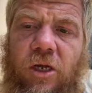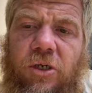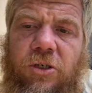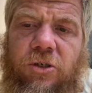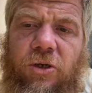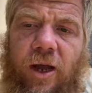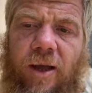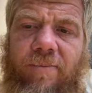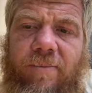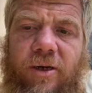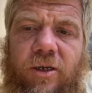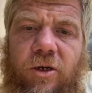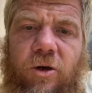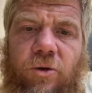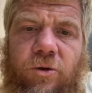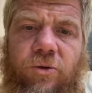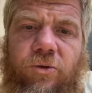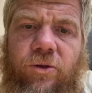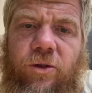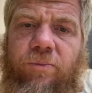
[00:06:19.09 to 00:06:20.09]
So I'm going to
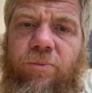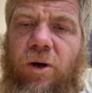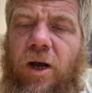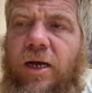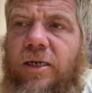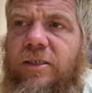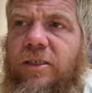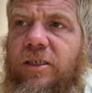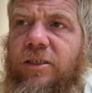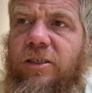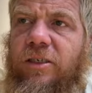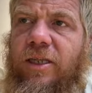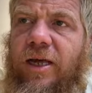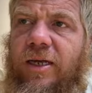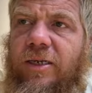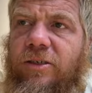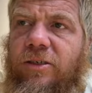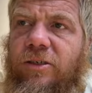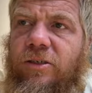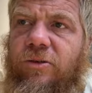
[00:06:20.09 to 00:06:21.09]
go through the process of
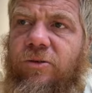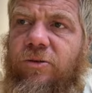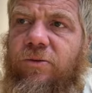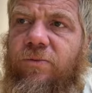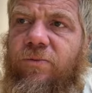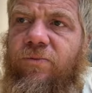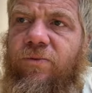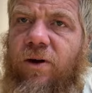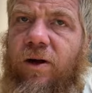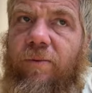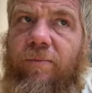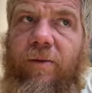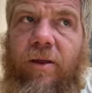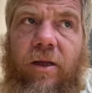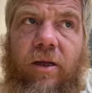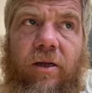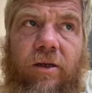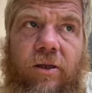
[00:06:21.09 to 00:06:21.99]
that, you know, from,